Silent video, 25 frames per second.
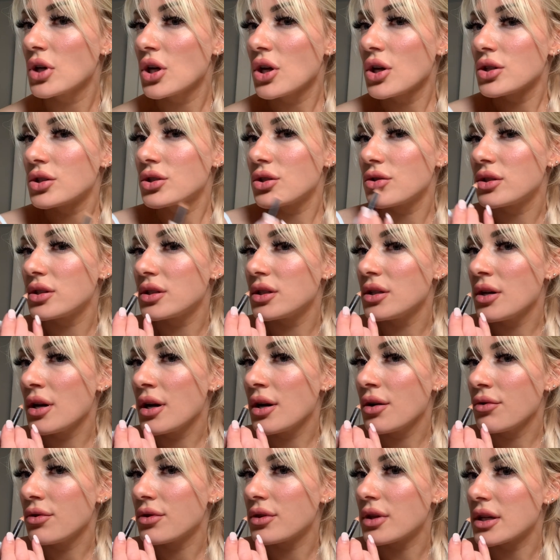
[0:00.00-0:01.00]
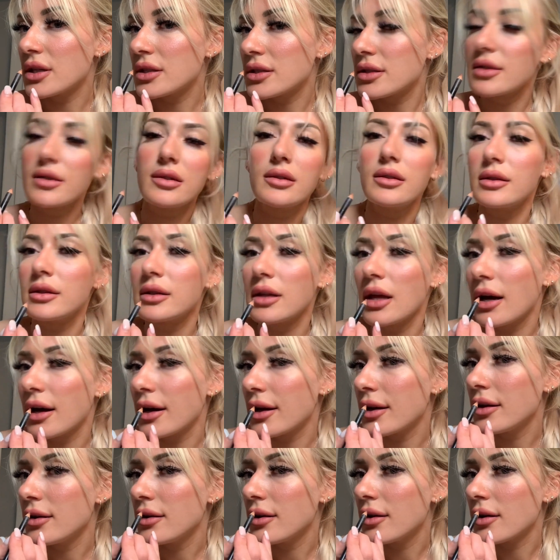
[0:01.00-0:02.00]
So see how this
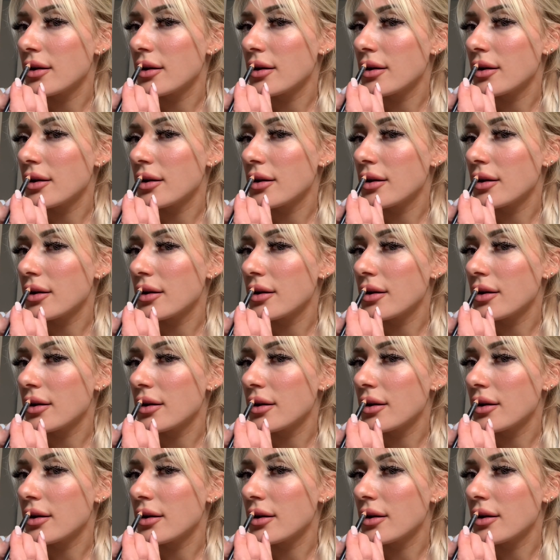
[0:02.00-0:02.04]
line